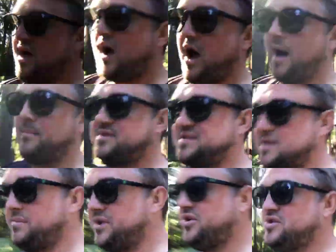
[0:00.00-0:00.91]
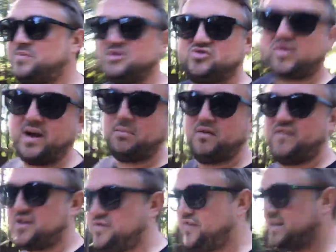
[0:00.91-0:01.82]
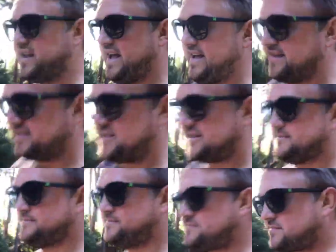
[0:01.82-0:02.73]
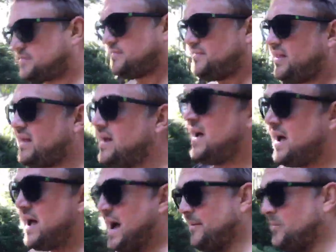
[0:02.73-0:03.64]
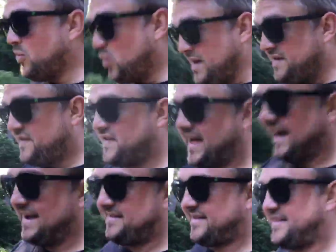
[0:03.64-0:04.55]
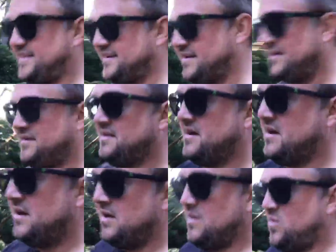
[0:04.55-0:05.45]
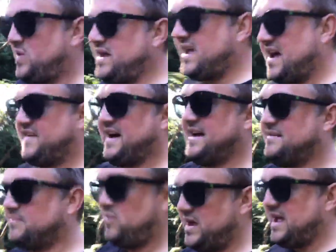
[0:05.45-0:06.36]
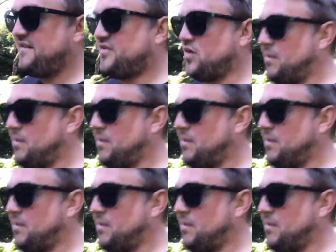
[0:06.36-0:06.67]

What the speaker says: up to somebody who's been training with us for years. And with that, we have got